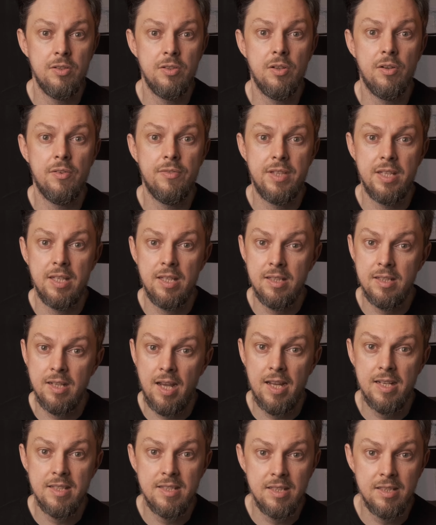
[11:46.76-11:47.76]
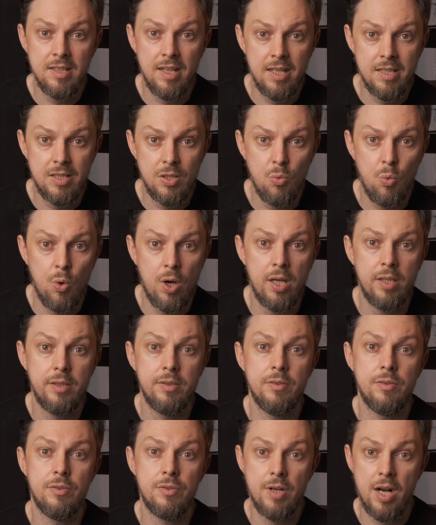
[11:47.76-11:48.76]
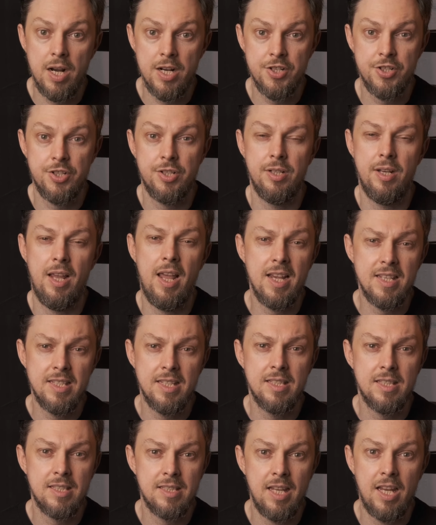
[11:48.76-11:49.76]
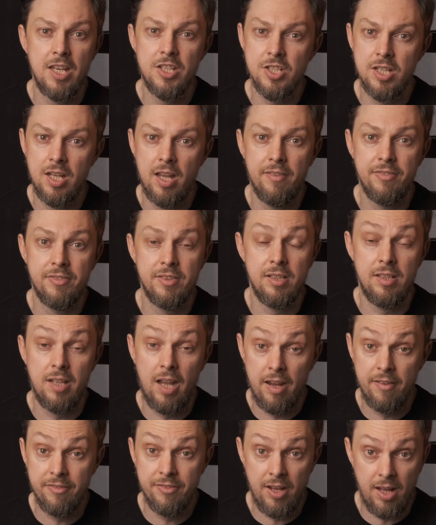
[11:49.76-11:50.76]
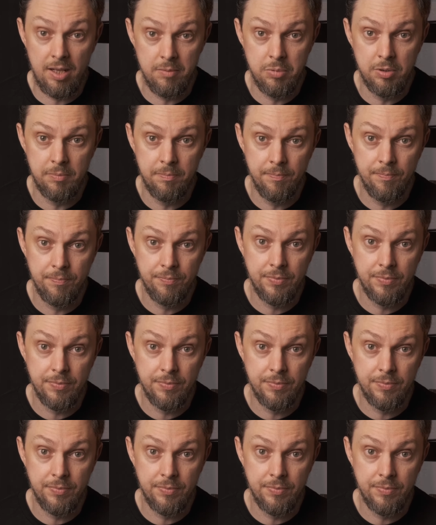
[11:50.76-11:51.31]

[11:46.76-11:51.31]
of the 1981 Rush Exit Stage Left live album.